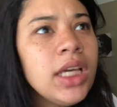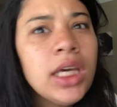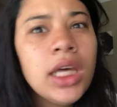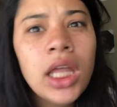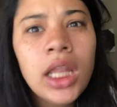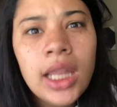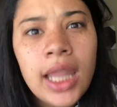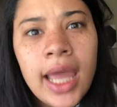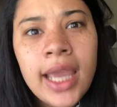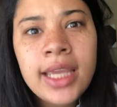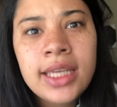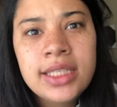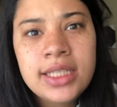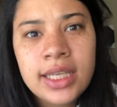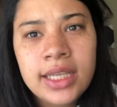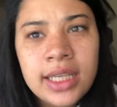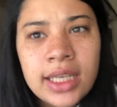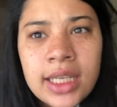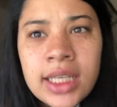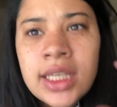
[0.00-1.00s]

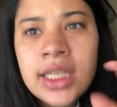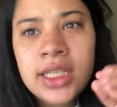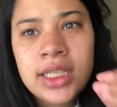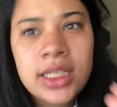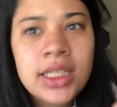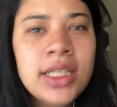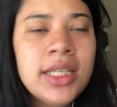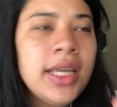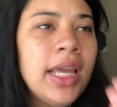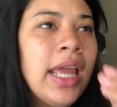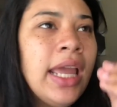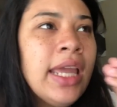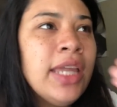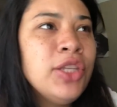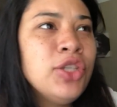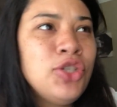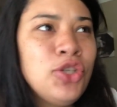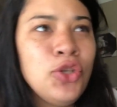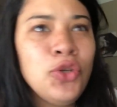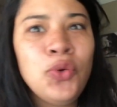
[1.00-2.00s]
collected
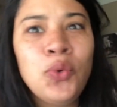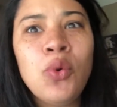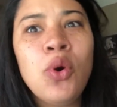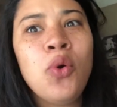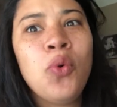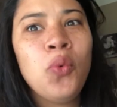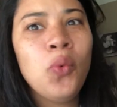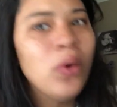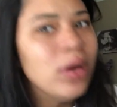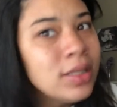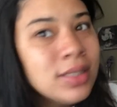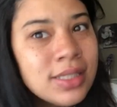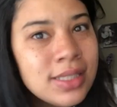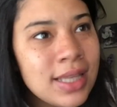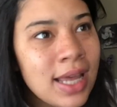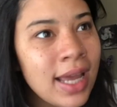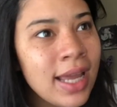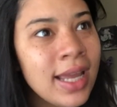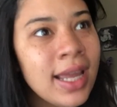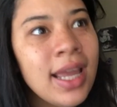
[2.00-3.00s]
into one
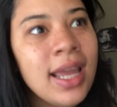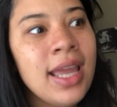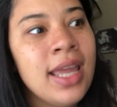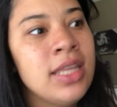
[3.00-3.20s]
site.